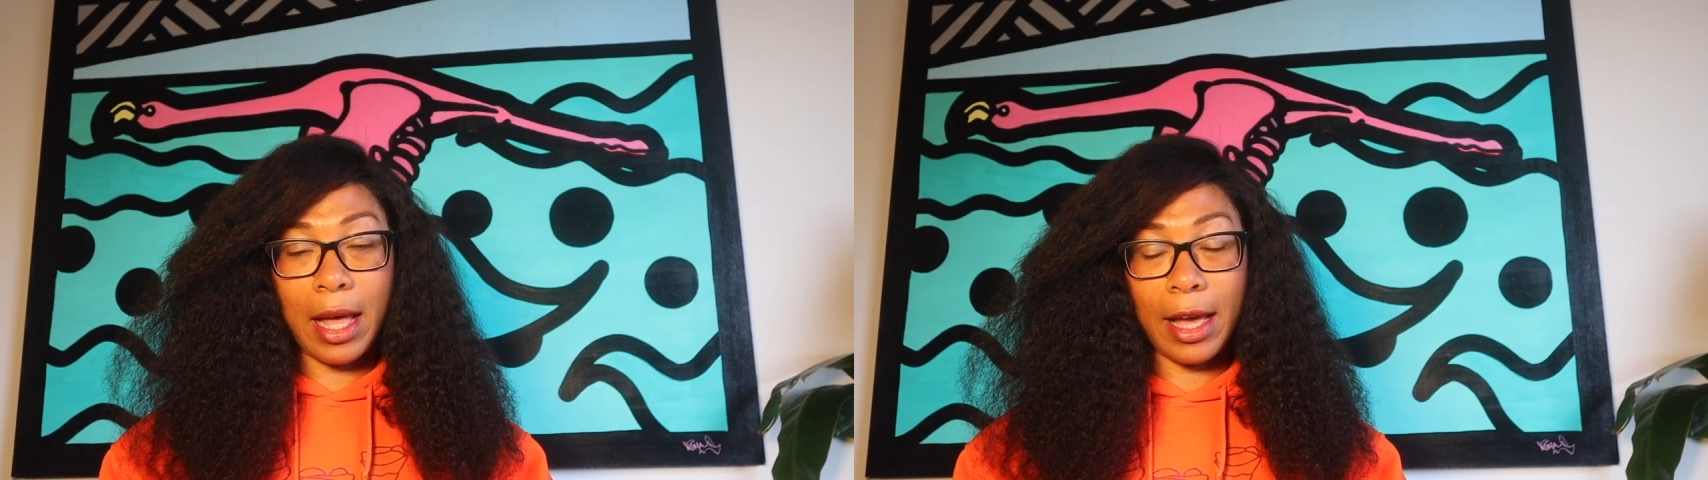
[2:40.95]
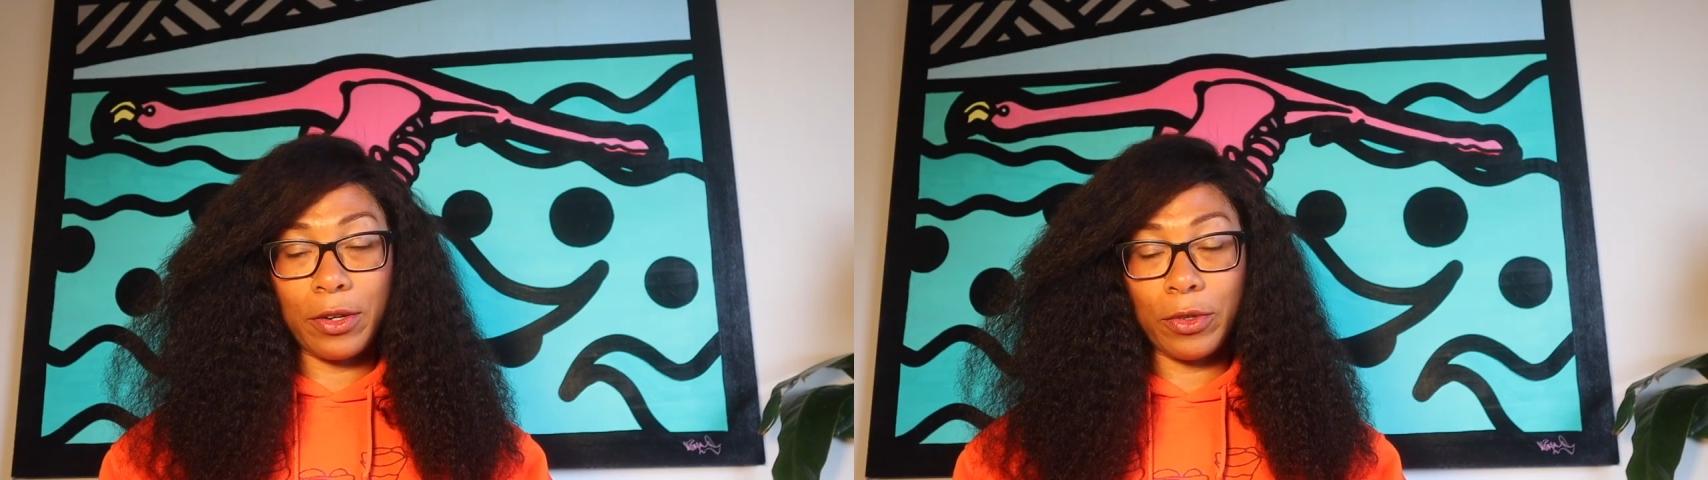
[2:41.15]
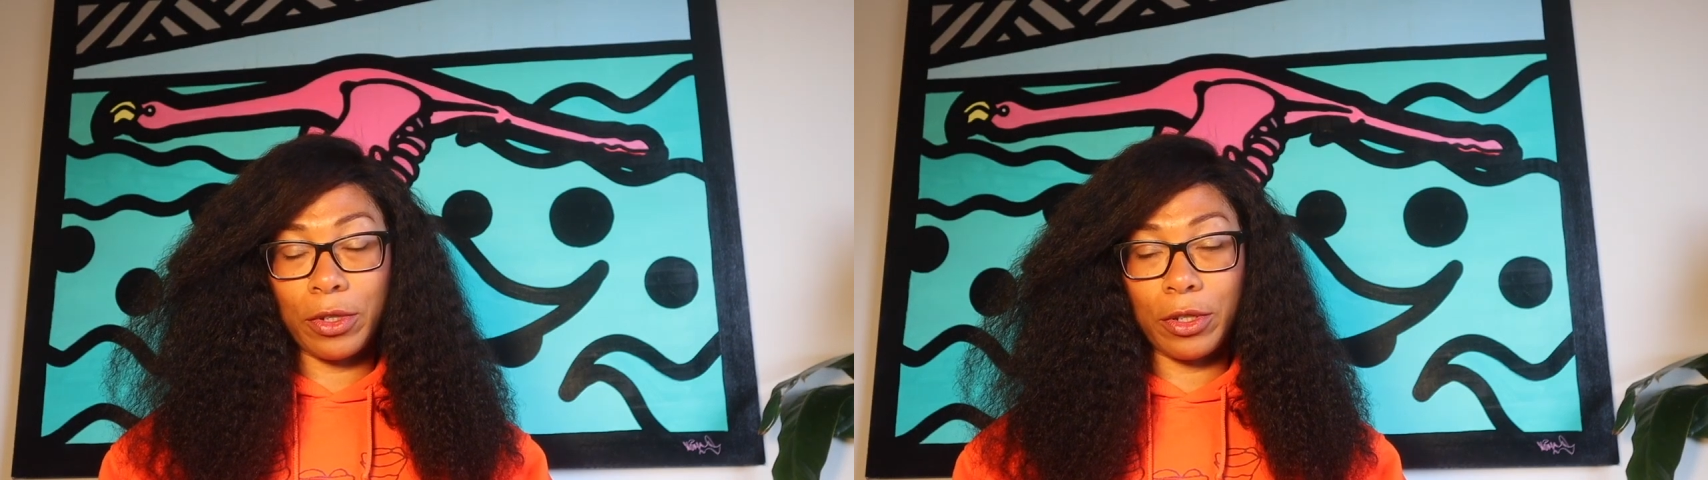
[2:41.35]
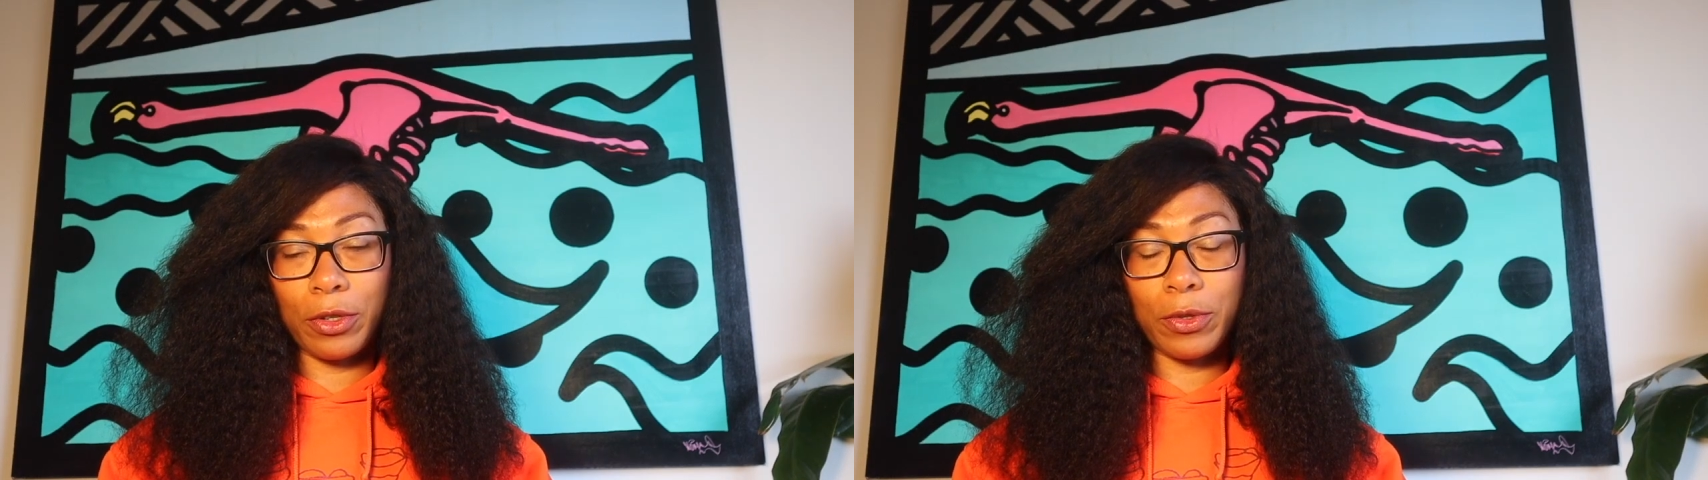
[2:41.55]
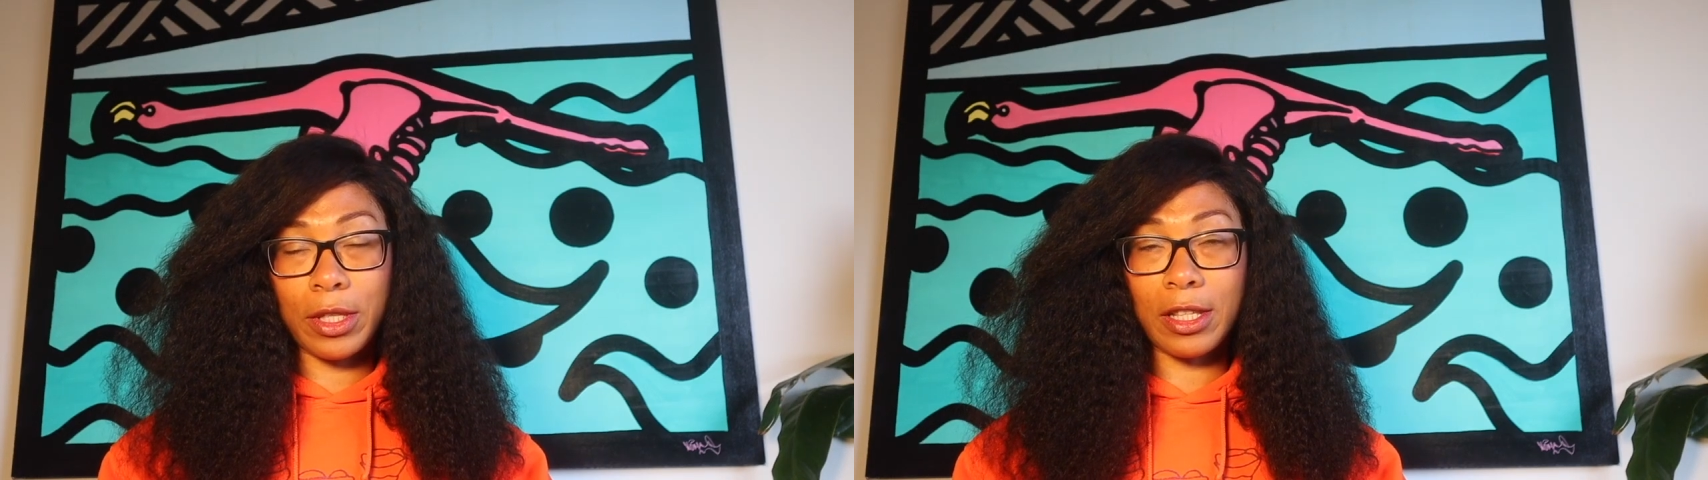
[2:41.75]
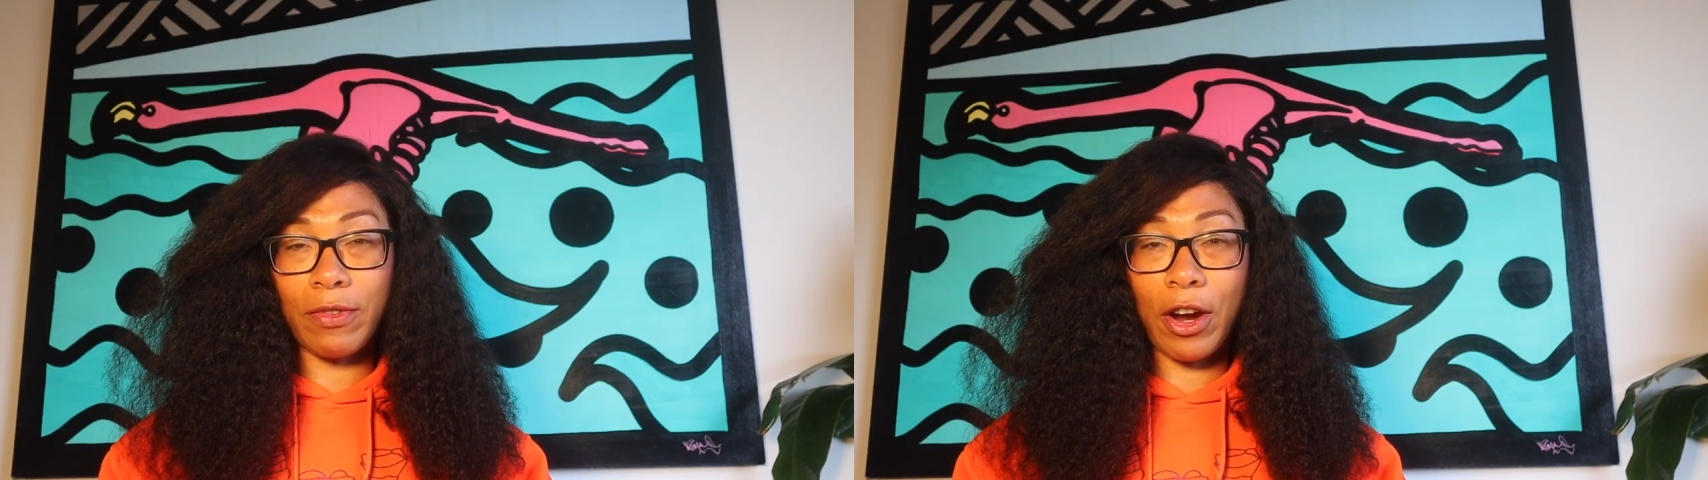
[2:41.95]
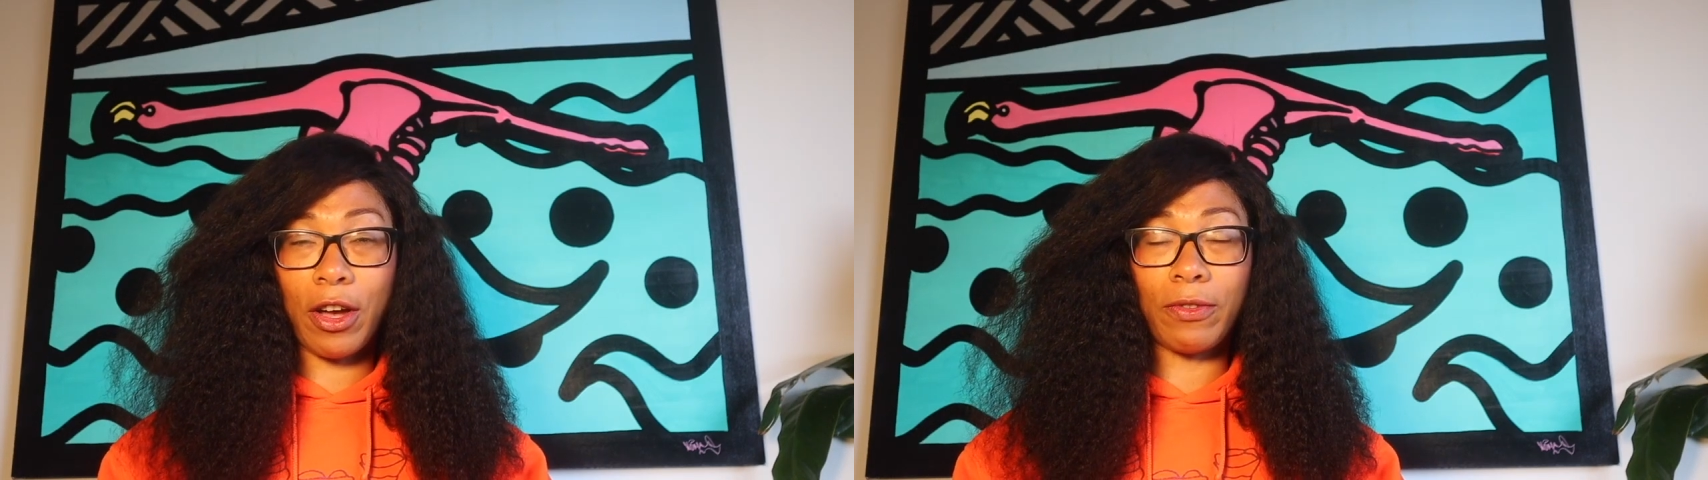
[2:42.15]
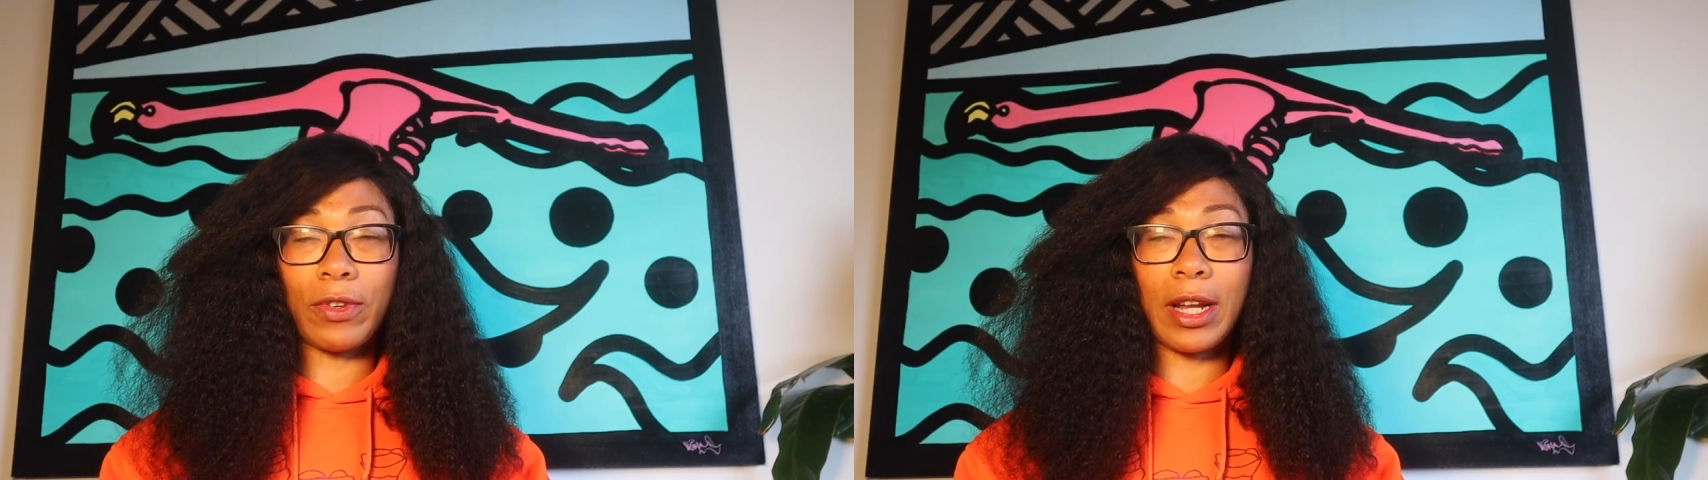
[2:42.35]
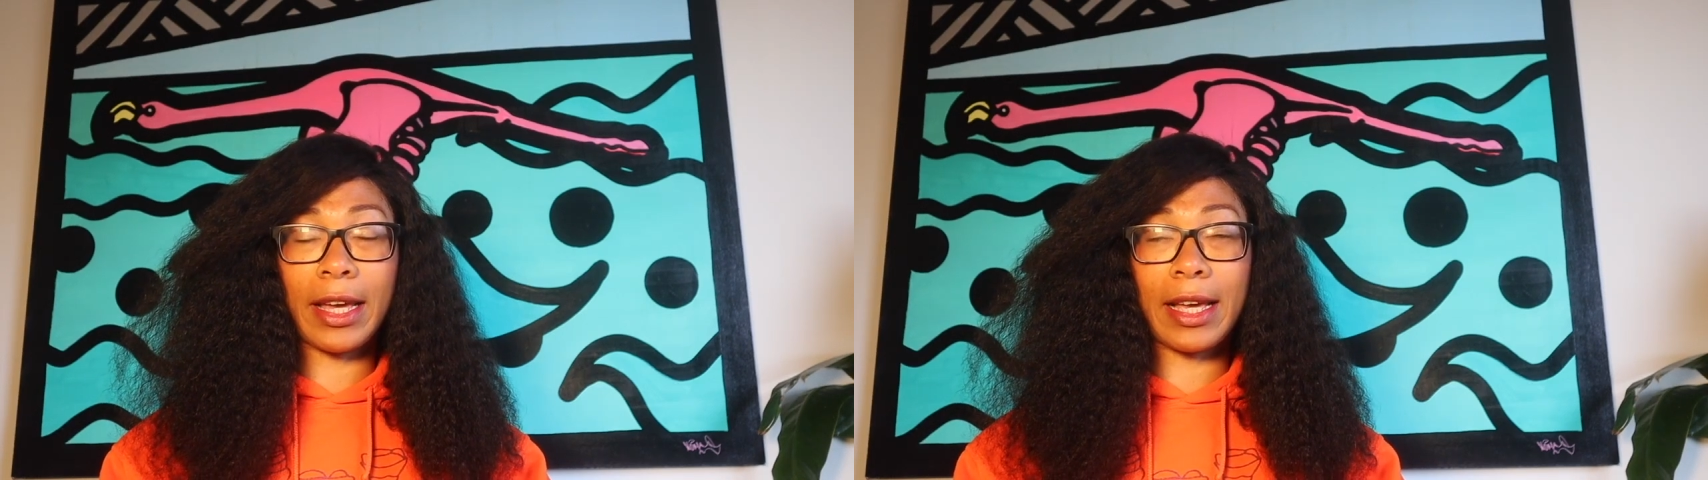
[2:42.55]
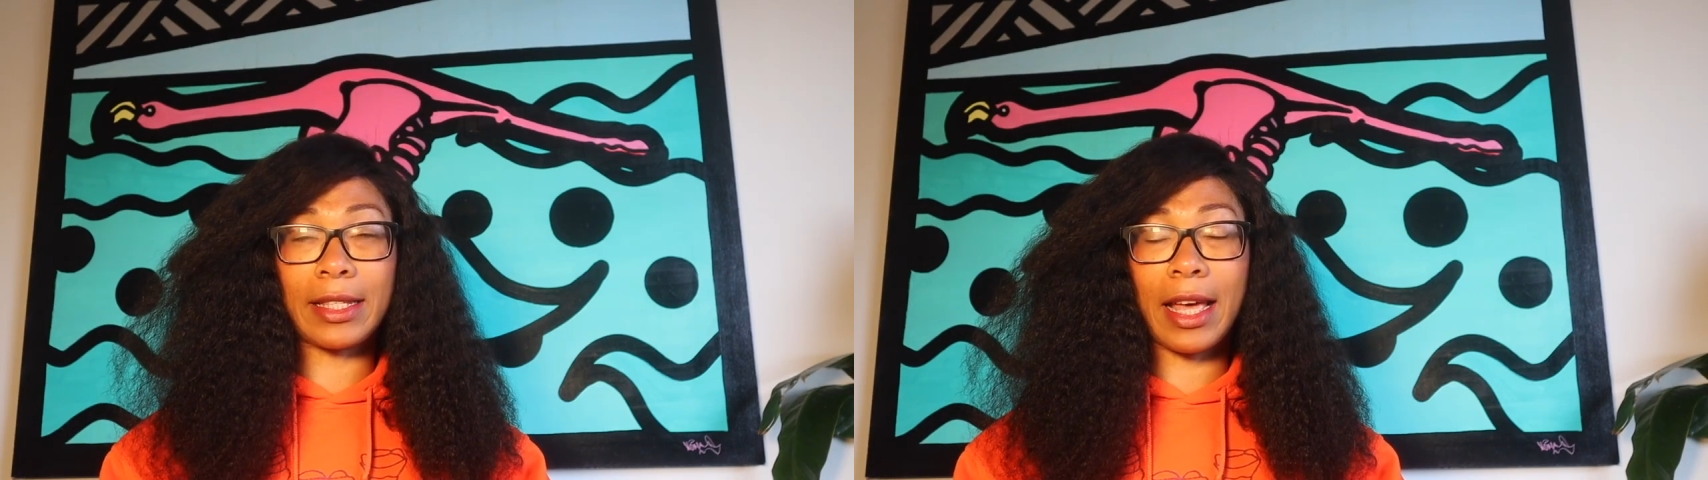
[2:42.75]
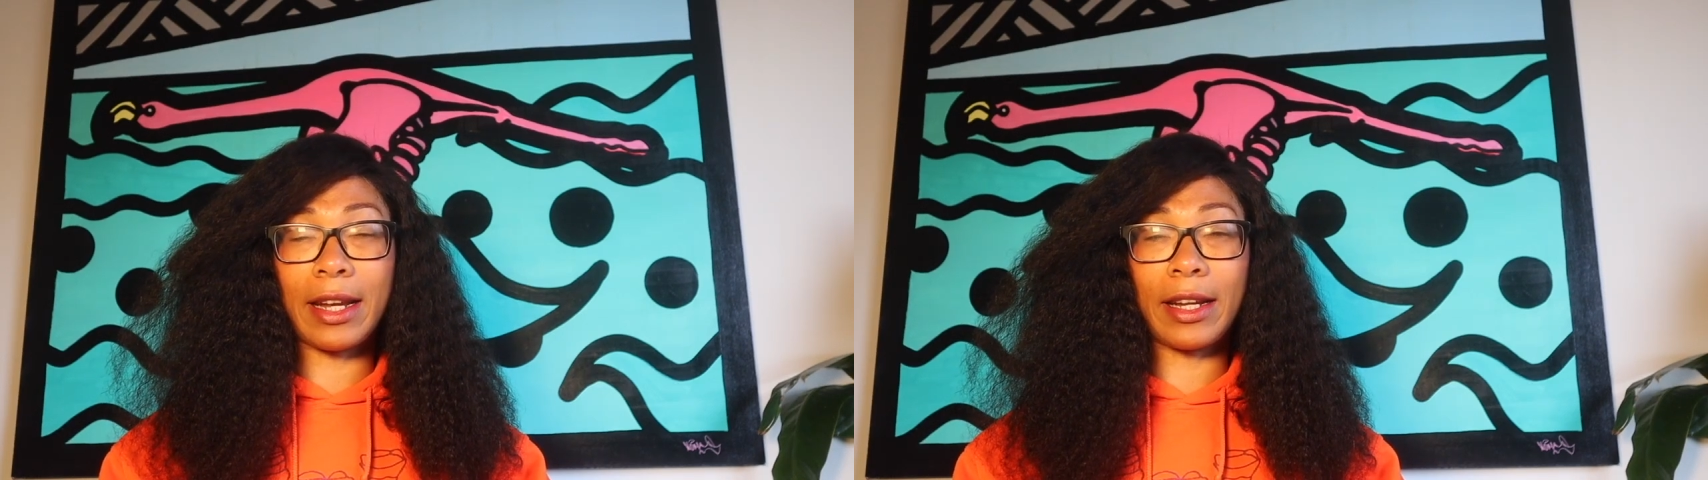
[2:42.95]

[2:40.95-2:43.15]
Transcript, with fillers: I don't use this very often, like I said,